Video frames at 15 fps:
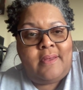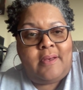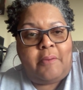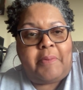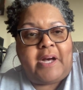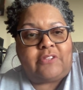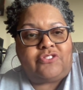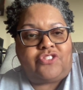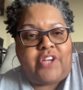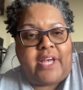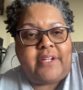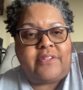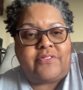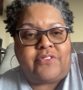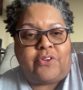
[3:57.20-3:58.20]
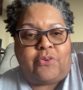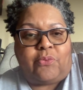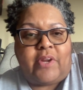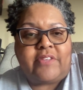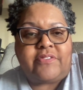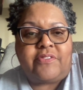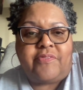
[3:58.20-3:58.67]
about China's
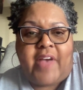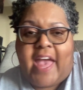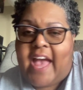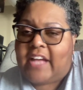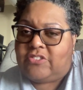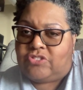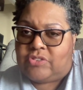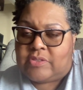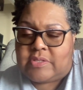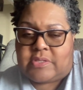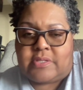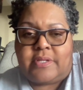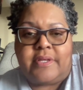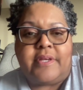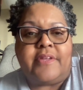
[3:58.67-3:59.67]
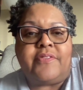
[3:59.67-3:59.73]
aggressive actions.